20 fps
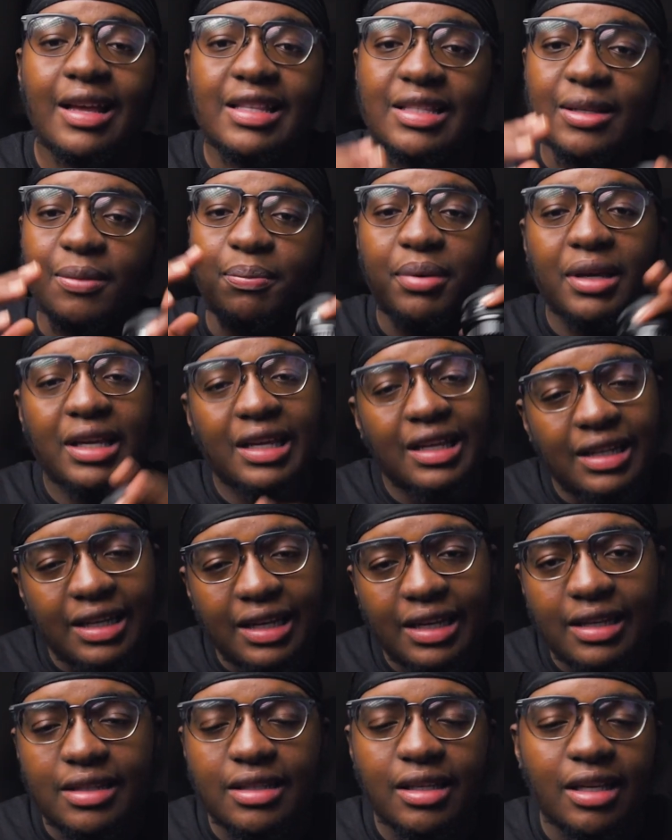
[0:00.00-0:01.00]
It's a bigger
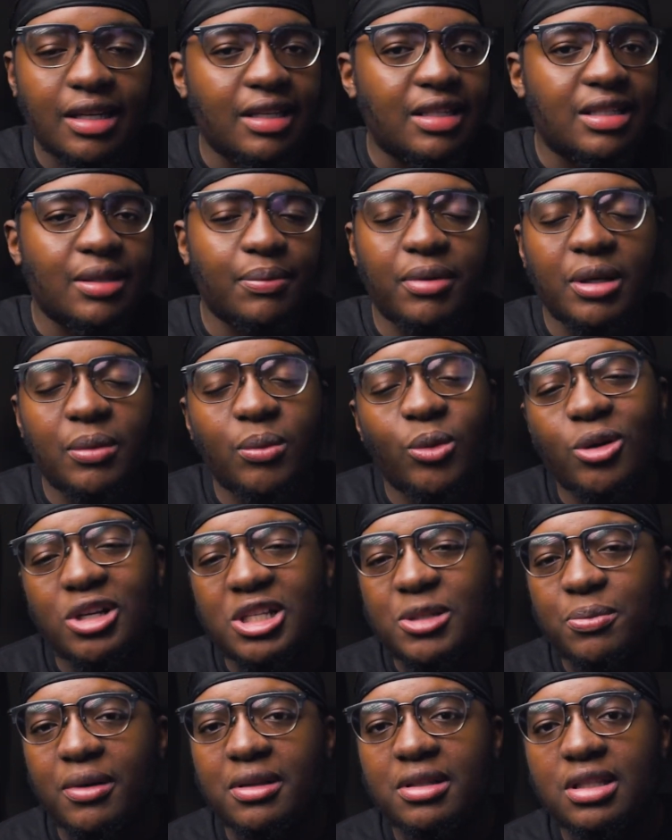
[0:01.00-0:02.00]
lens and it's a bit more
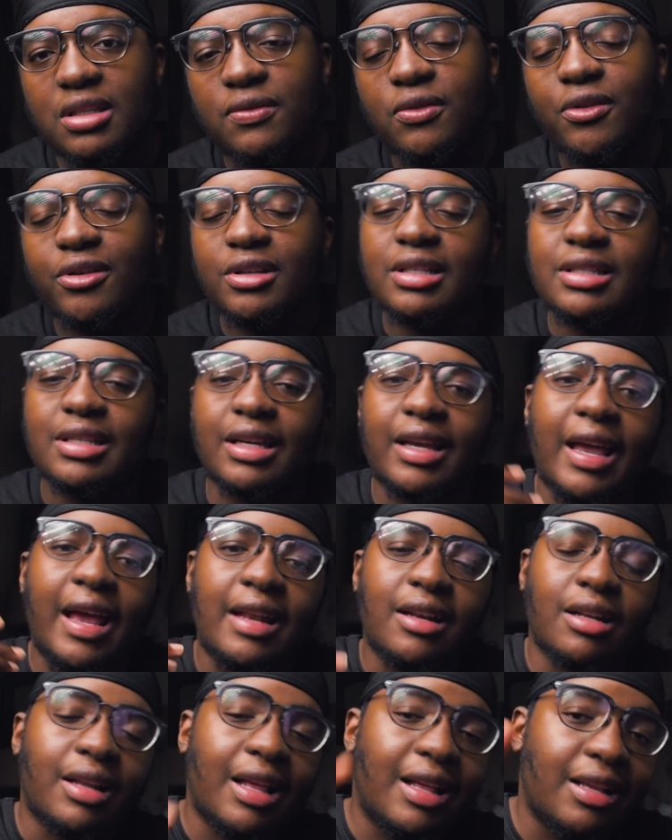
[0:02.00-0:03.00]
expensive because it's a
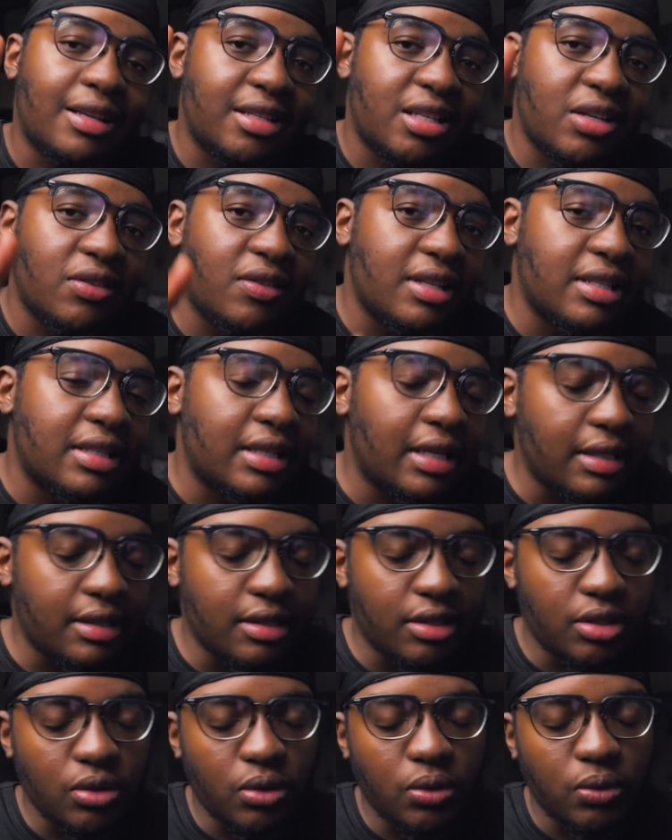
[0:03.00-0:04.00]
Canon L series
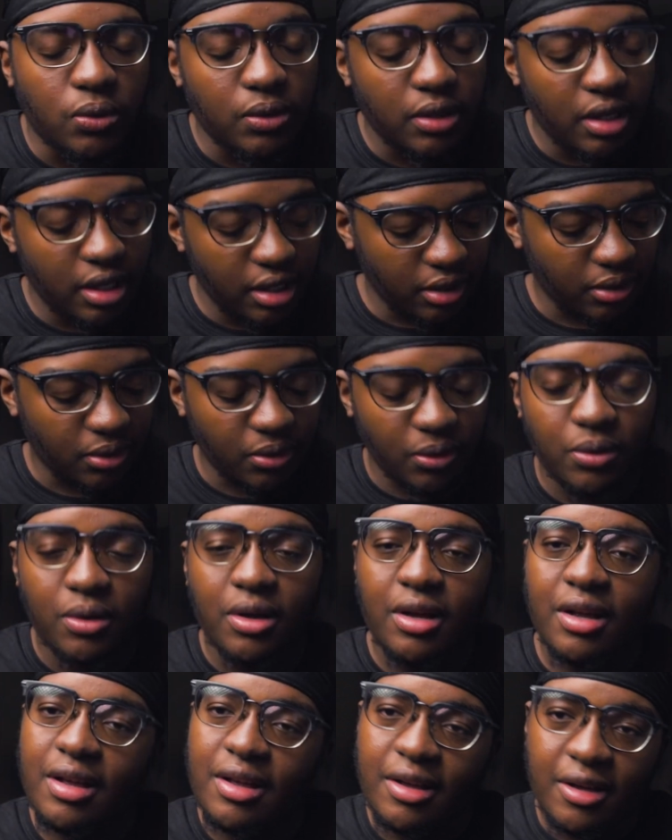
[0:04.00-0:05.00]
lens, so you know
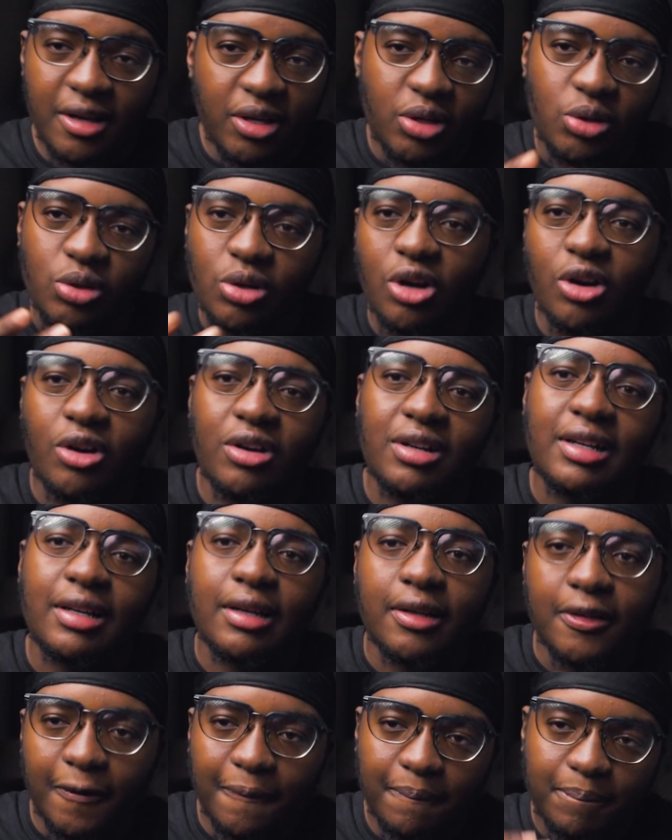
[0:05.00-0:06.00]
you are
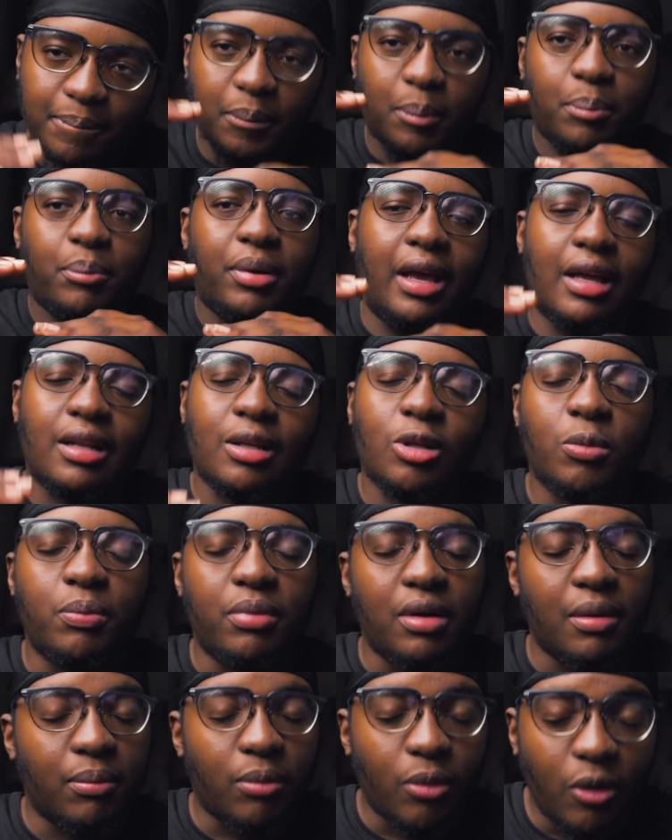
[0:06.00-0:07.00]
gonna pay a little
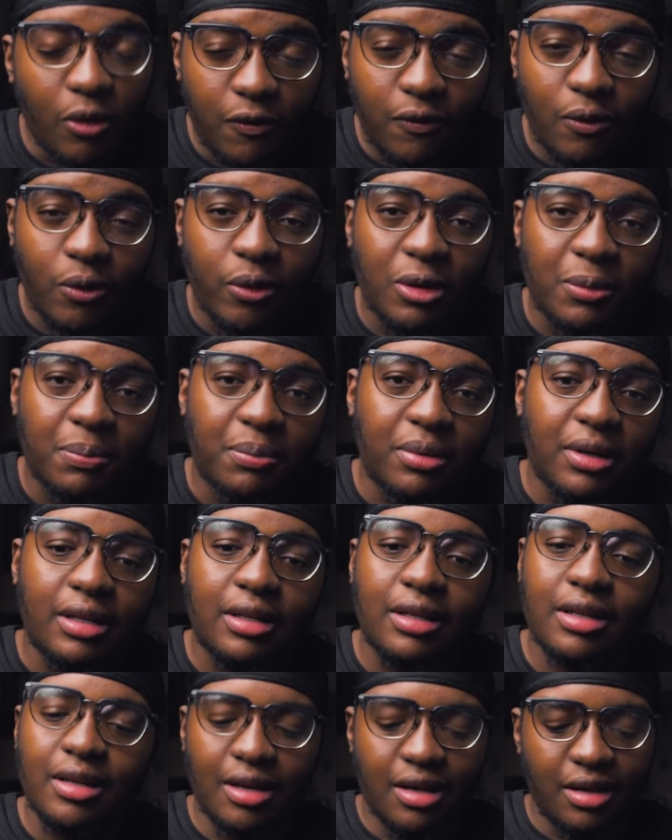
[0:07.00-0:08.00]
bit more for it, but
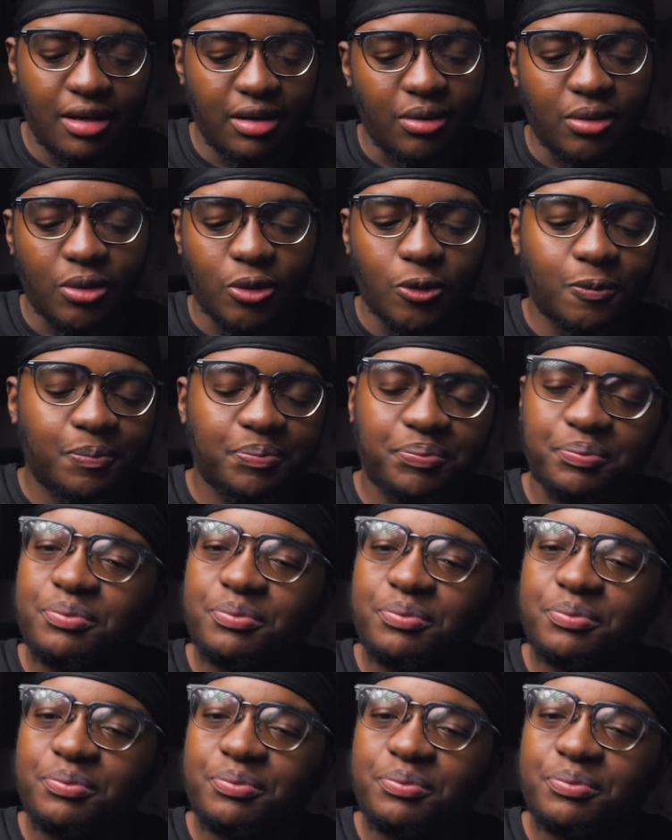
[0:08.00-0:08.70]
you know,